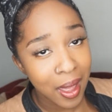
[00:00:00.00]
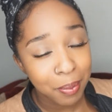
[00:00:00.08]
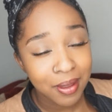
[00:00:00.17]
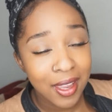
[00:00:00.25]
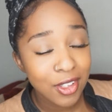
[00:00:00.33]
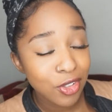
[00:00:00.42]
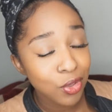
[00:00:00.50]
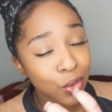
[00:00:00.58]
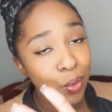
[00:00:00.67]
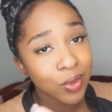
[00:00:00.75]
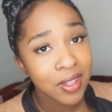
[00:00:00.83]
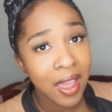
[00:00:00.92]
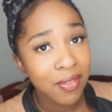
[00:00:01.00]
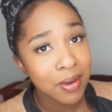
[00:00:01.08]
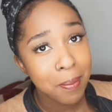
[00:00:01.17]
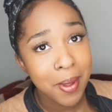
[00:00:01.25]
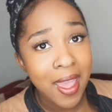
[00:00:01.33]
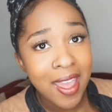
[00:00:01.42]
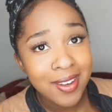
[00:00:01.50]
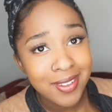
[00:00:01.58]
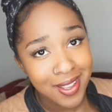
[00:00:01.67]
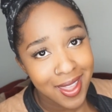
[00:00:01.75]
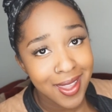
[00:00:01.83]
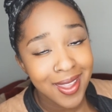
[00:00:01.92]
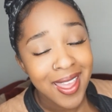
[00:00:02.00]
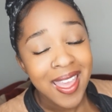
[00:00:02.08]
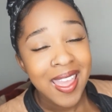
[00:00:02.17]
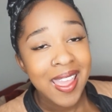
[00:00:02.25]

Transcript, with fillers: application who was having a bad day